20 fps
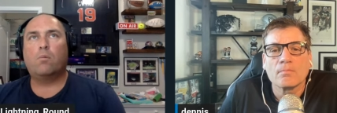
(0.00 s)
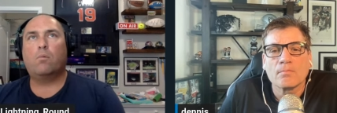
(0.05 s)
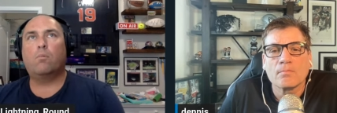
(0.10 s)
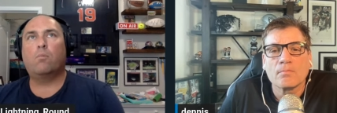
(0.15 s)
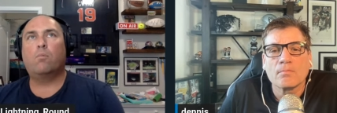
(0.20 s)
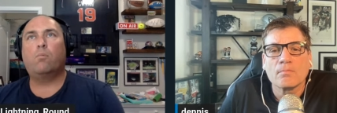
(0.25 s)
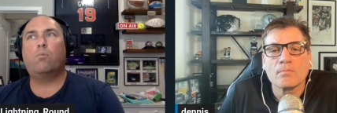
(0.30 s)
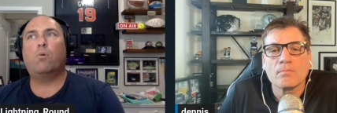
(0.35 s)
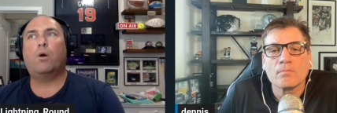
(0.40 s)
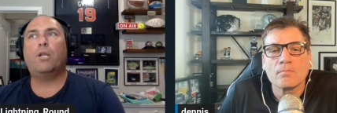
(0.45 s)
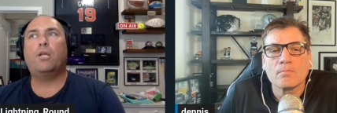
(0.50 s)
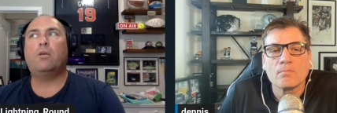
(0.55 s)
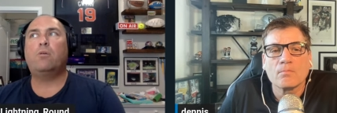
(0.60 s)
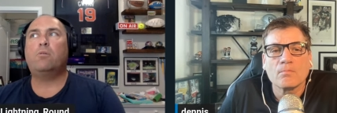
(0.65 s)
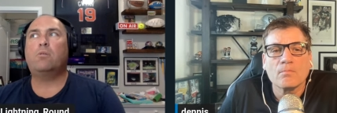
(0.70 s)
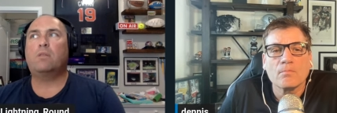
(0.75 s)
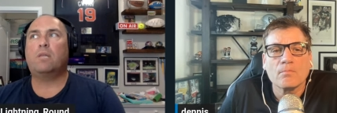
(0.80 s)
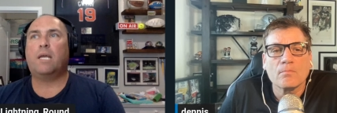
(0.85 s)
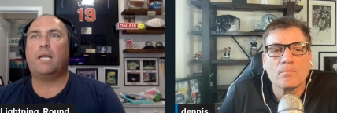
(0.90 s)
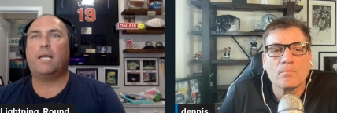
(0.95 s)
Speaker 1: What do
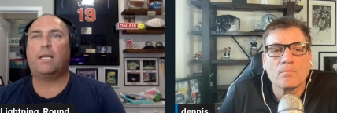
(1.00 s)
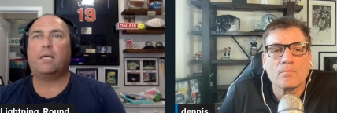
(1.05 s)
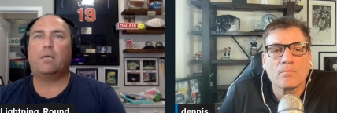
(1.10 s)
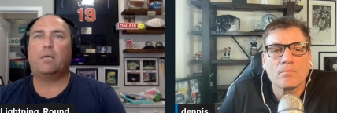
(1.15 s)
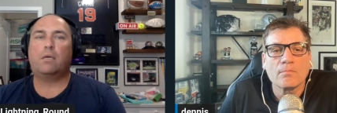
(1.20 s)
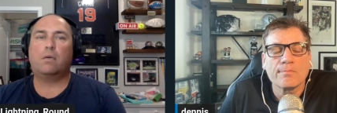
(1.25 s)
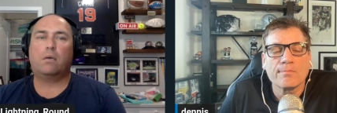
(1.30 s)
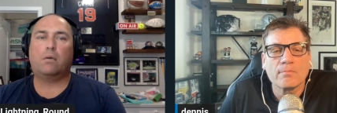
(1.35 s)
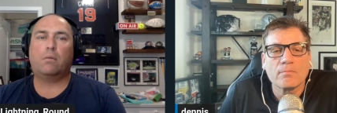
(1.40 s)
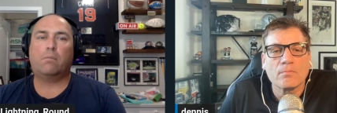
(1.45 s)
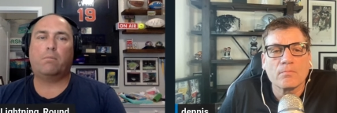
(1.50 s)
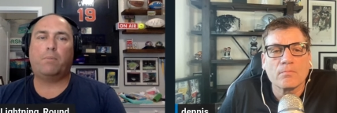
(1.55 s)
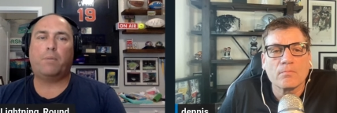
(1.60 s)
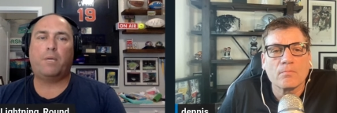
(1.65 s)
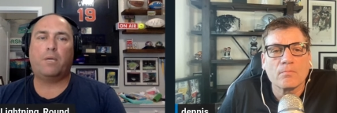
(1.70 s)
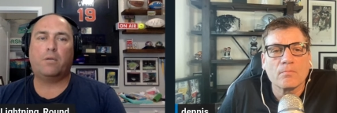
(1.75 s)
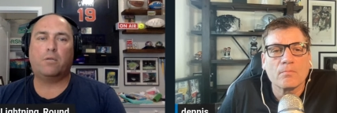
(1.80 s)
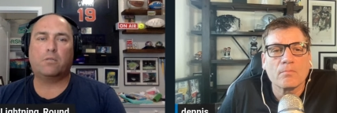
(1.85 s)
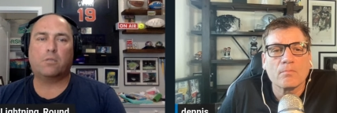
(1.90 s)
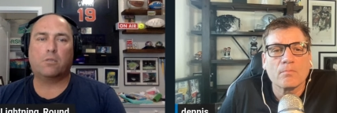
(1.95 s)
you think
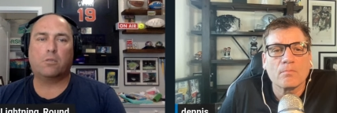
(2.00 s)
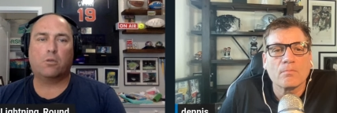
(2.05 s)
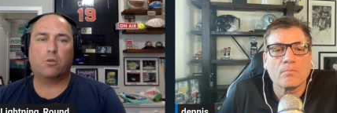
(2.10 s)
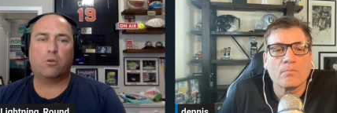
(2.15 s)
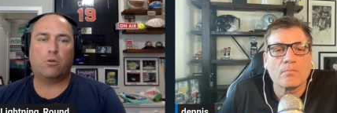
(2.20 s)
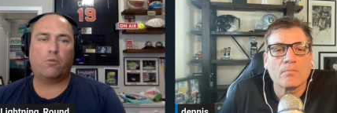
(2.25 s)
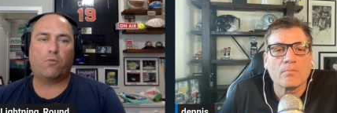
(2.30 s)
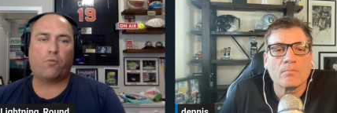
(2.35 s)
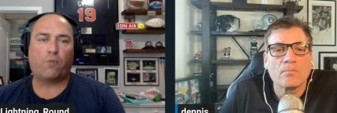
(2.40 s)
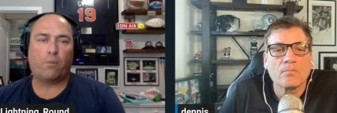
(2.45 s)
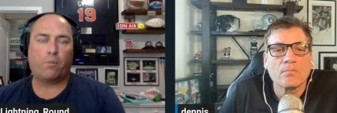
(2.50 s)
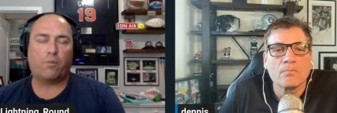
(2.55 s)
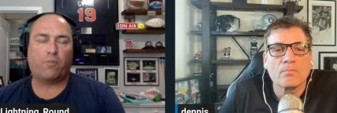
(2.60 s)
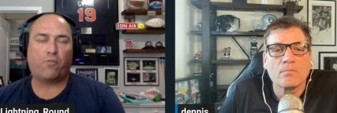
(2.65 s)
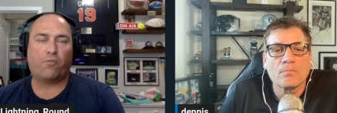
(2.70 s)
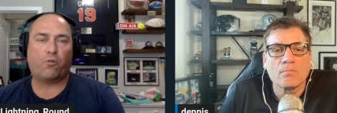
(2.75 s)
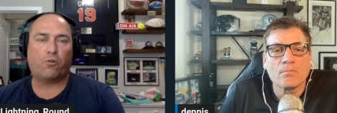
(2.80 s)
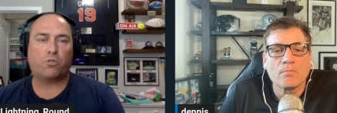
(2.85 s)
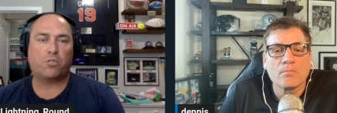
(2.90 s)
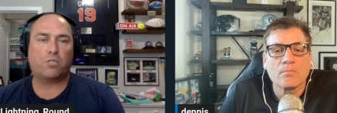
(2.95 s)
Pierce learned from
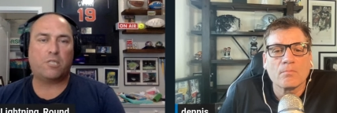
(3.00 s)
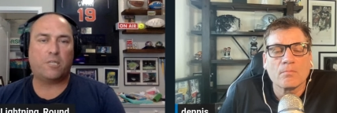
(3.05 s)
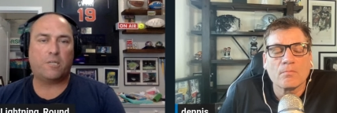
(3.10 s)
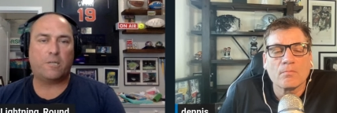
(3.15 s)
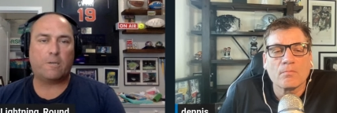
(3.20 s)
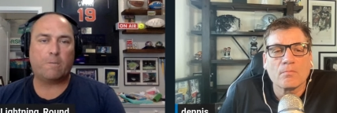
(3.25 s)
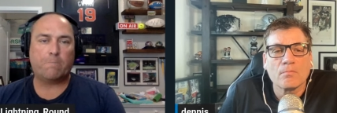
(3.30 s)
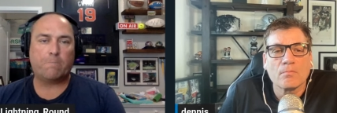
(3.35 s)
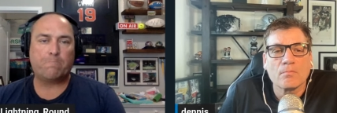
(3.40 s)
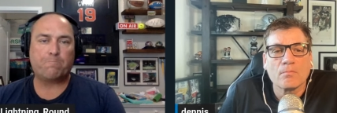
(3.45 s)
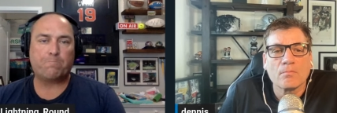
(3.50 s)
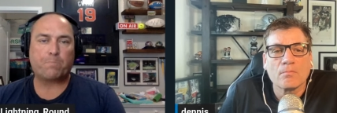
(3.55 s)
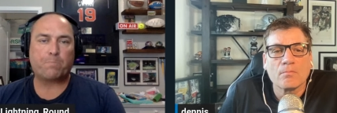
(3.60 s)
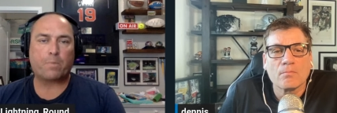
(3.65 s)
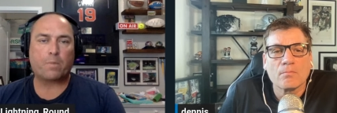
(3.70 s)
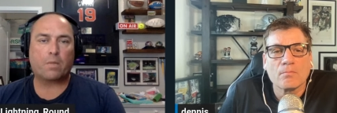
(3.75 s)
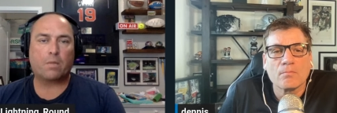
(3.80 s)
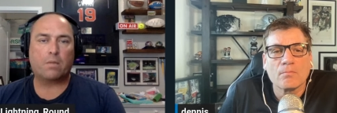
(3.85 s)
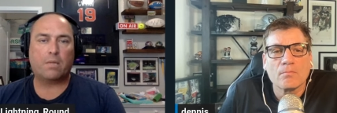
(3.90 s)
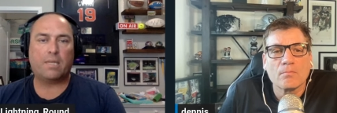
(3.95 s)
the first year
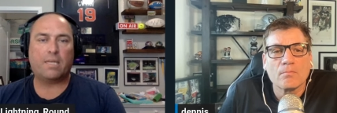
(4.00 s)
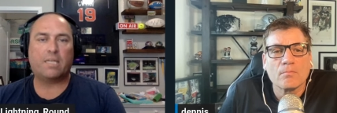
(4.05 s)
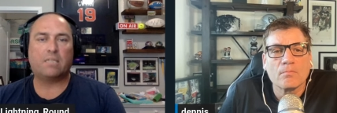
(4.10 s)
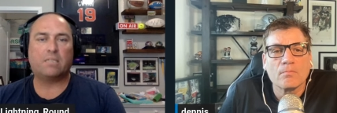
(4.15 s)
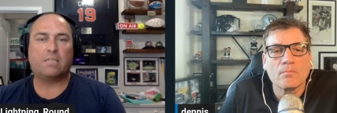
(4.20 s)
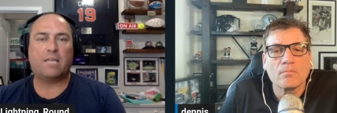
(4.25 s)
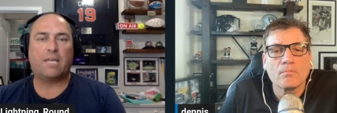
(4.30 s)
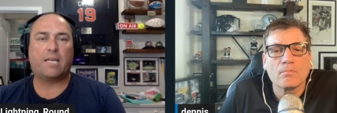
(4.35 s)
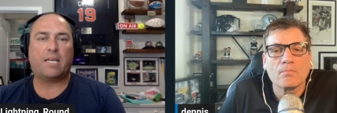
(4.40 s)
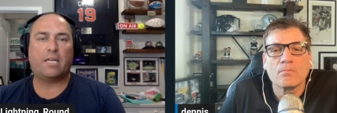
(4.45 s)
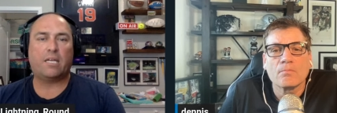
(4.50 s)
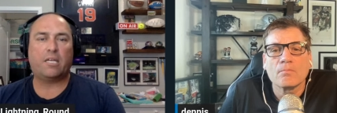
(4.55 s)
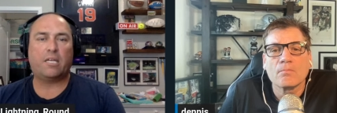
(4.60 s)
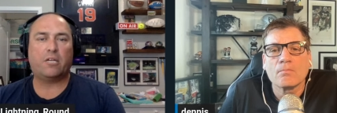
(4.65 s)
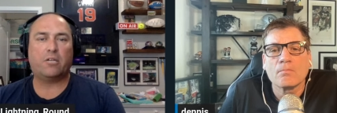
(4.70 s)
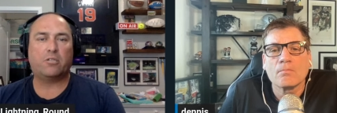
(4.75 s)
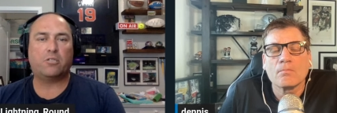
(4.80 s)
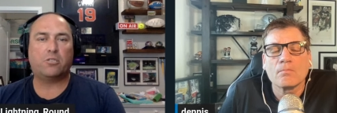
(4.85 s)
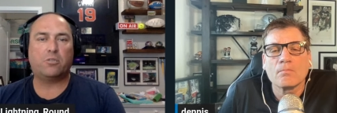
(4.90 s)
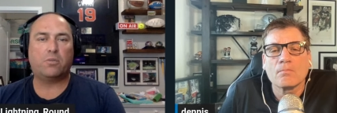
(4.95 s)
that he can take into
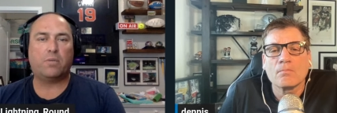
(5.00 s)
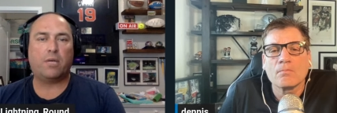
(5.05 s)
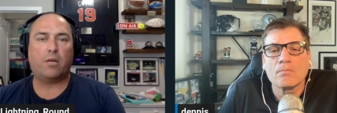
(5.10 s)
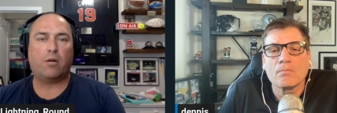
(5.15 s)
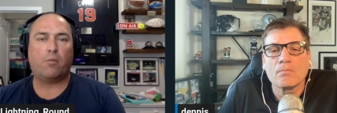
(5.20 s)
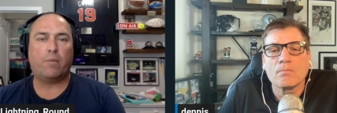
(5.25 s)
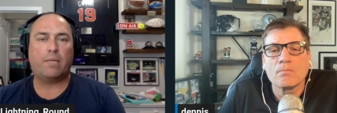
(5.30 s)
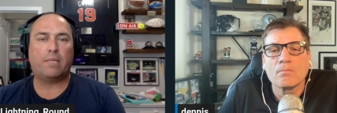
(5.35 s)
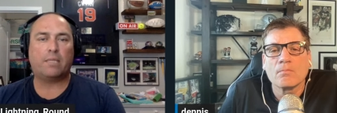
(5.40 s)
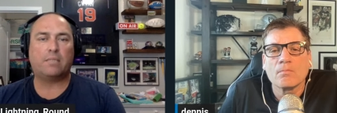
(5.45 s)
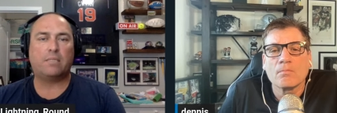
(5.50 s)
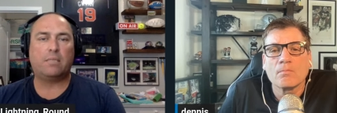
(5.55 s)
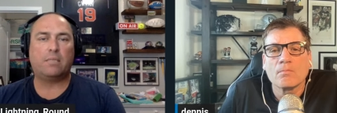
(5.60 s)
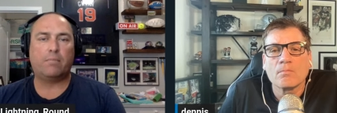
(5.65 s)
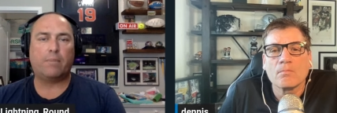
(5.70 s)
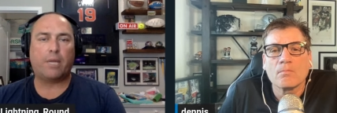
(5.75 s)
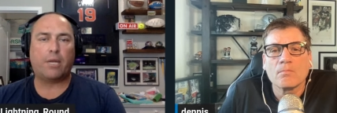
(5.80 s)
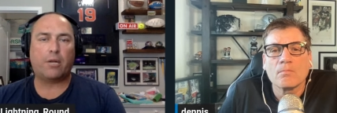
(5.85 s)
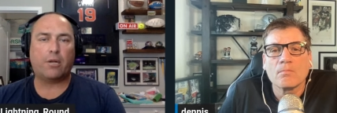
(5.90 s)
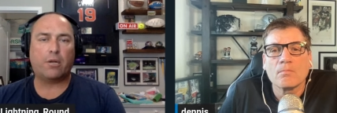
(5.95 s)
year two to help make the
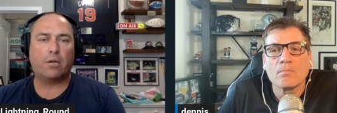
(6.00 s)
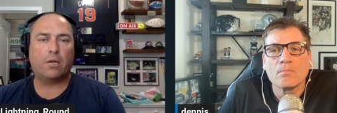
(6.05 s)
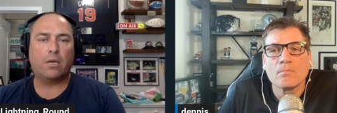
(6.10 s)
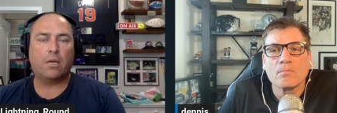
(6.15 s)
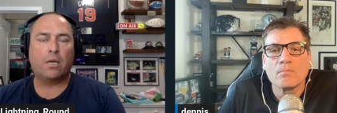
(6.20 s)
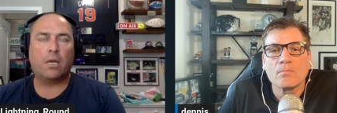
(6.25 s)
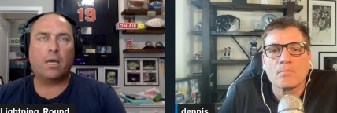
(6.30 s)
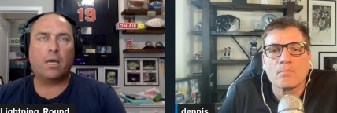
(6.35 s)
team better?